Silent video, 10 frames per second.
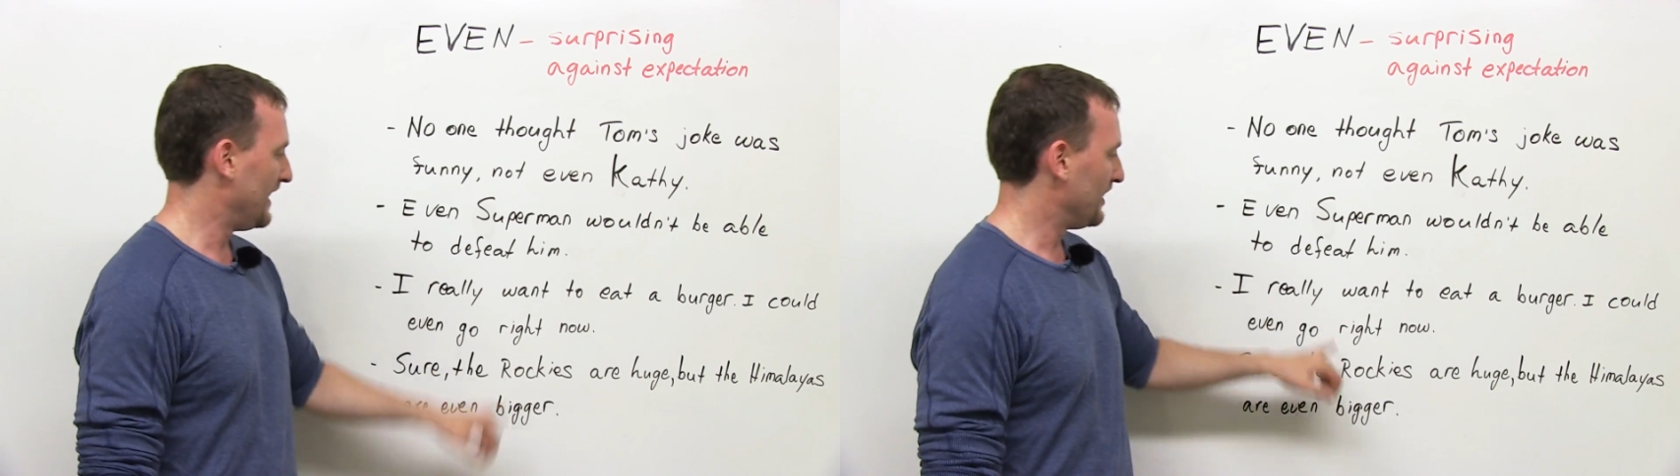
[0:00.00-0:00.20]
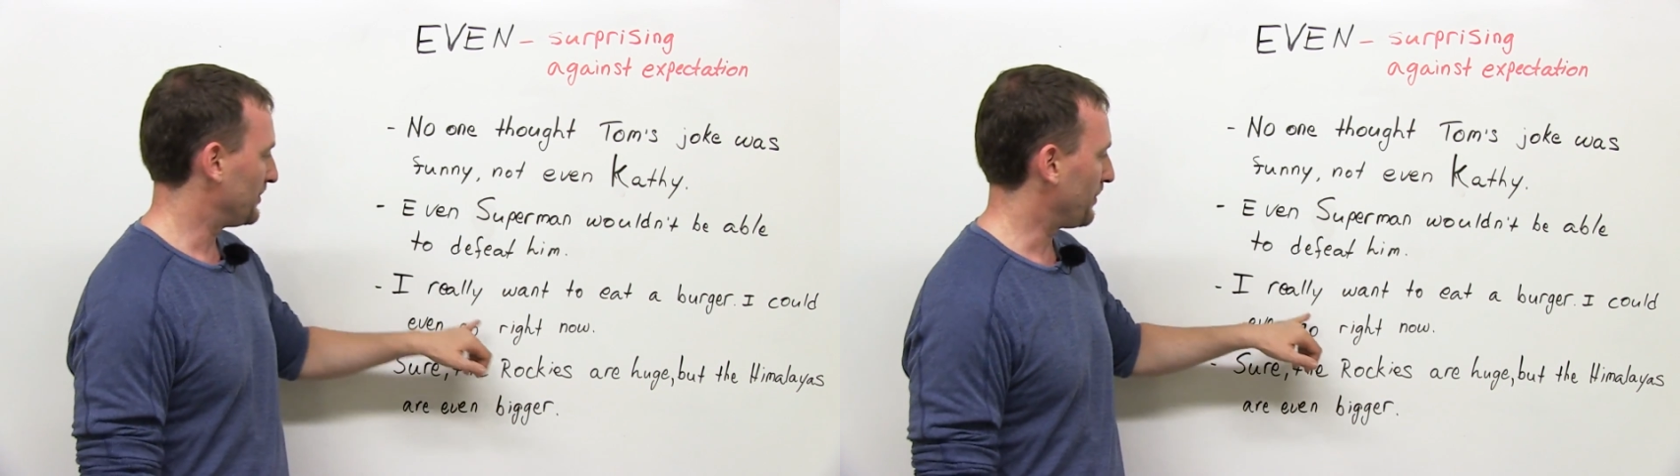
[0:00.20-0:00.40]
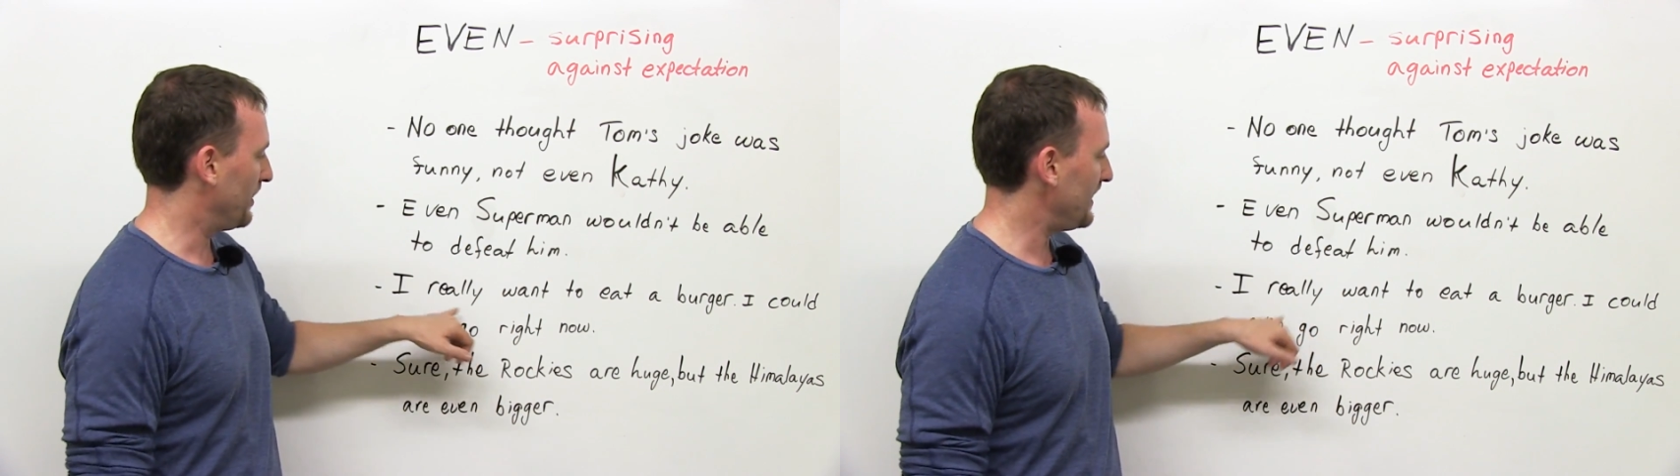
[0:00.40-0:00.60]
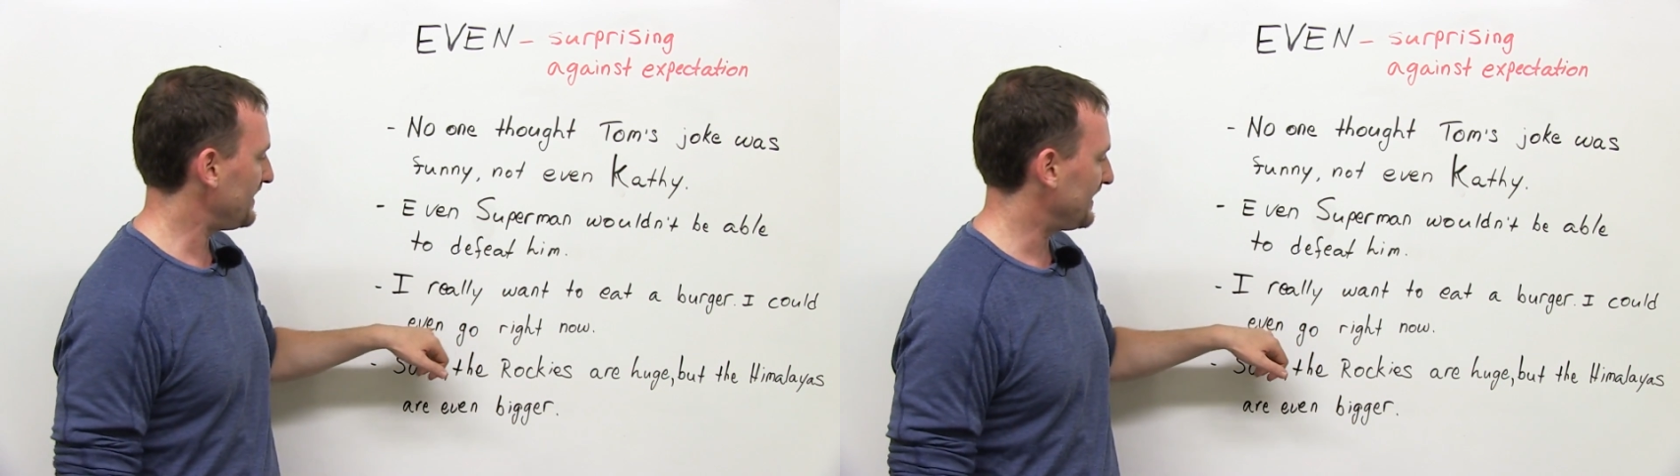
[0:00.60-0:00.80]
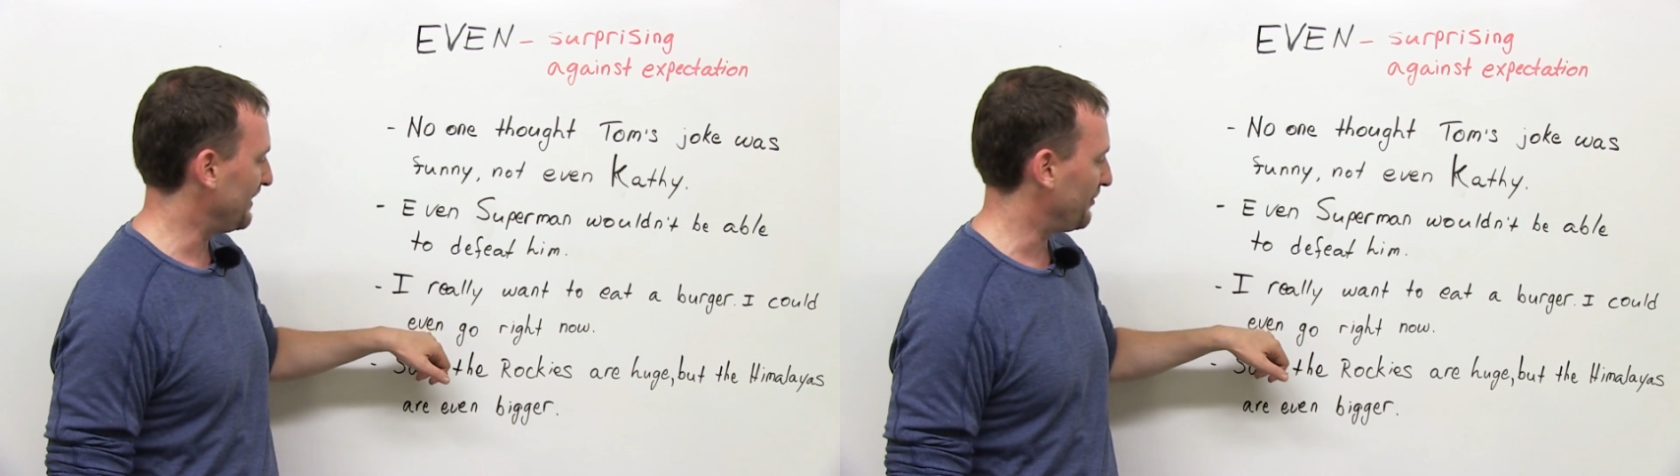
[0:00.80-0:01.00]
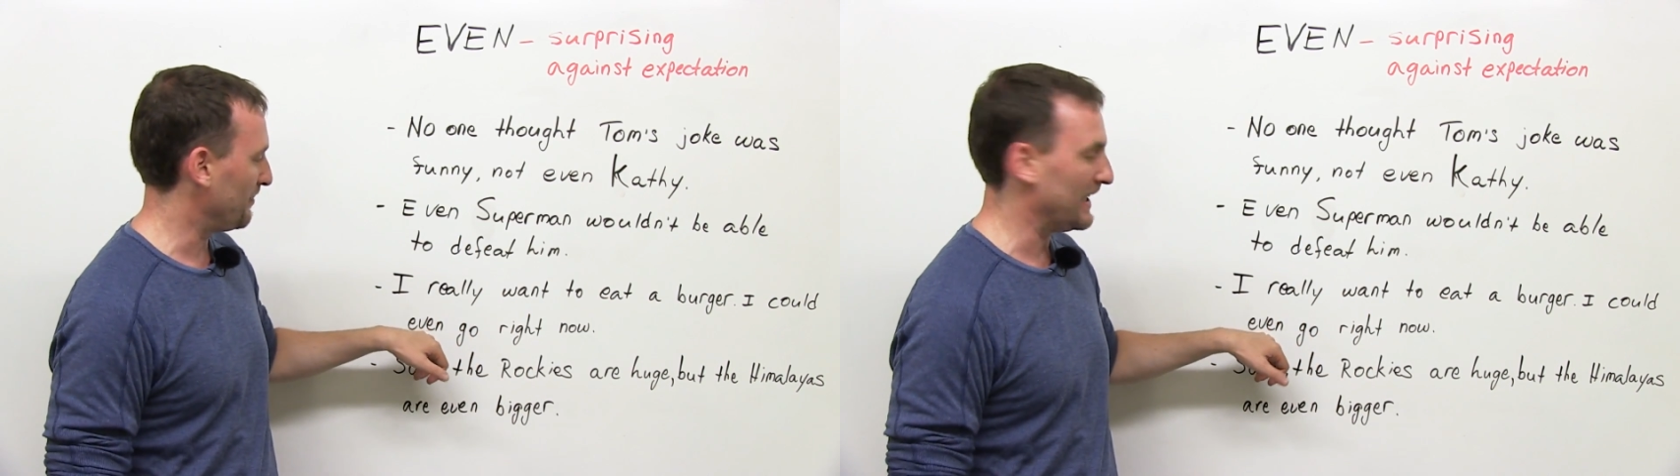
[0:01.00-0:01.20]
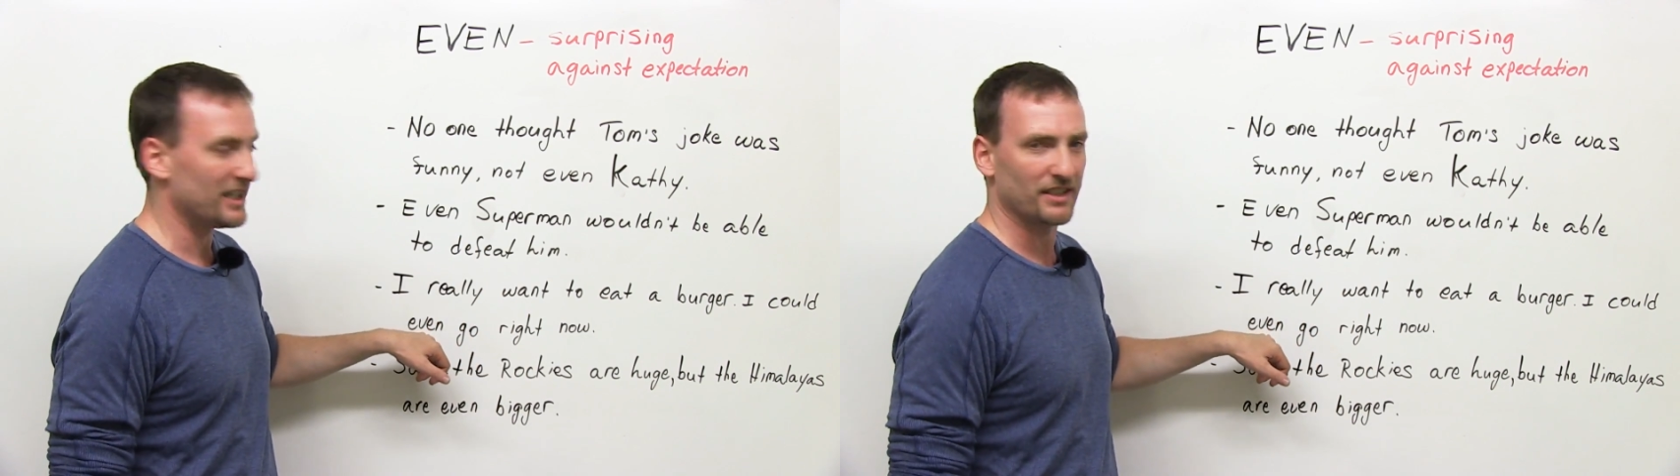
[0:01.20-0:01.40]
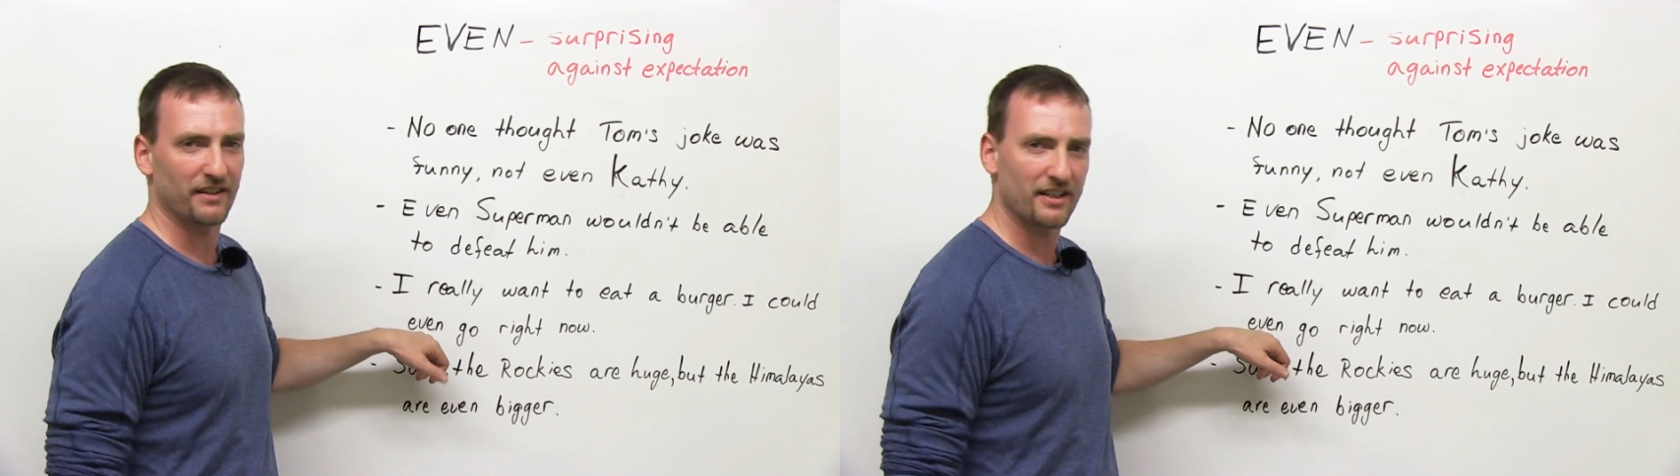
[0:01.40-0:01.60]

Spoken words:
So this information,